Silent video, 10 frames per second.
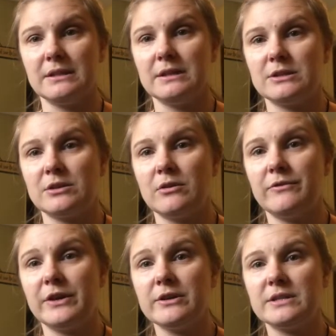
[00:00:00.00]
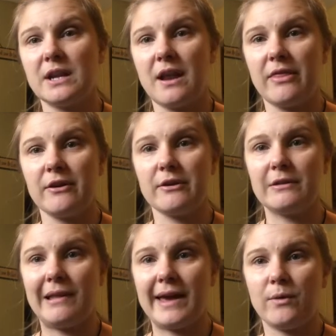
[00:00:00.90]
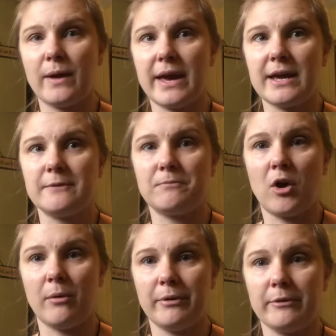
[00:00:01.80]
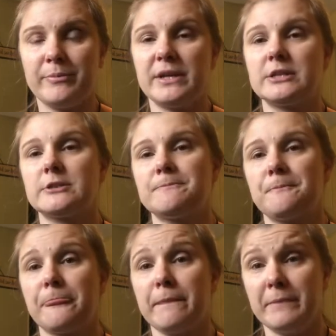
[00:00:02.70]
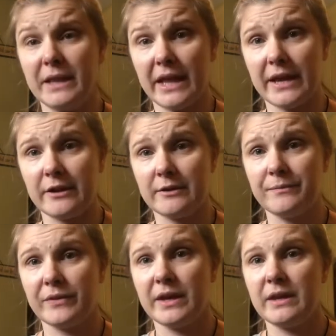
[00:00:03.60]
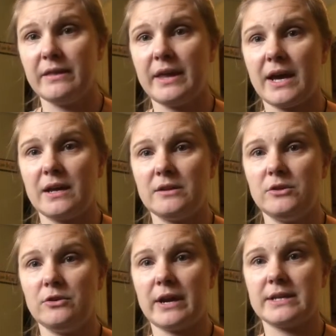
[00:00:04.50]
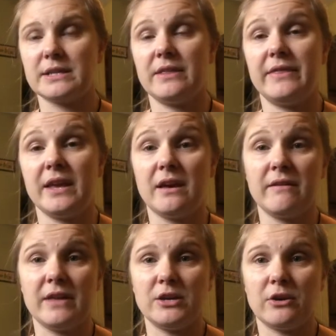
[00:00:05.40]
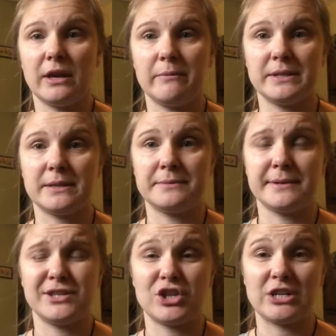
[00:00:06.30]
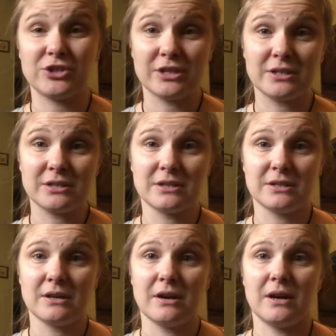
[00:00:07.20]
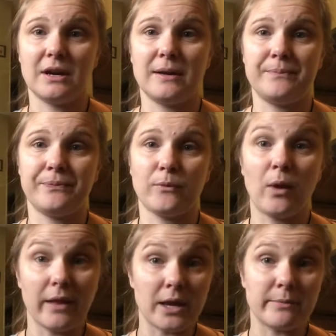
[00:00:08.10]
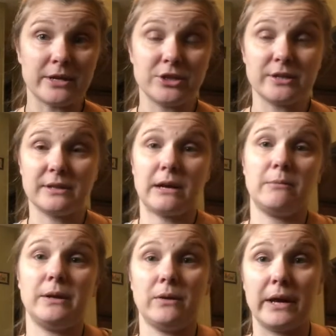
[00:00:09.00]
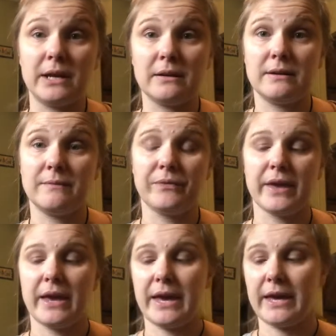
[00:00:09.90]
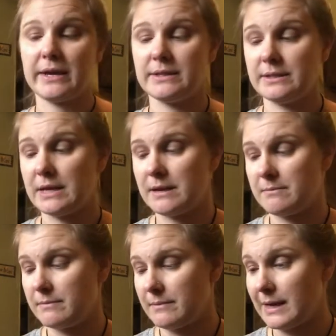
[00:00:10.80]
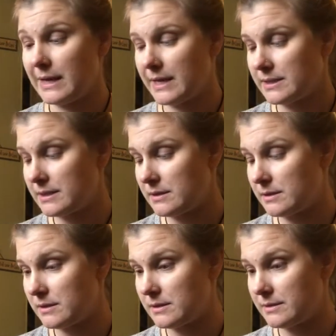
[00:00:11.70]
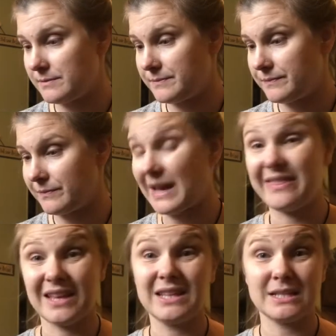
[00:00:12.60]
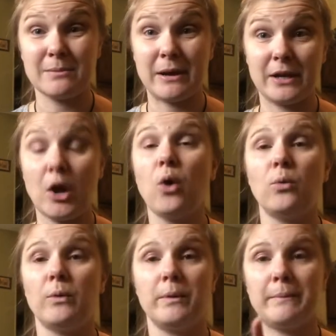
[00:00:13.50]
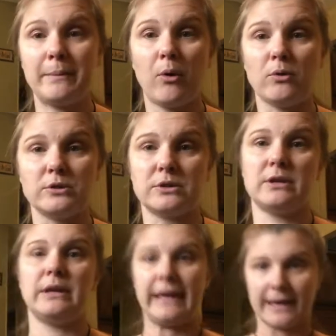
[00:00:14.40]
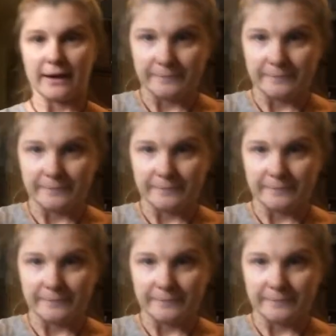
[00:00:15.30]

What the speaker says: So if there's another lightweight, all-purpose mid-layer that you guys can think of, that you can give me some suggestions while on a budget, that would be great. And I think that's about it. Oh, my poles. Hang on.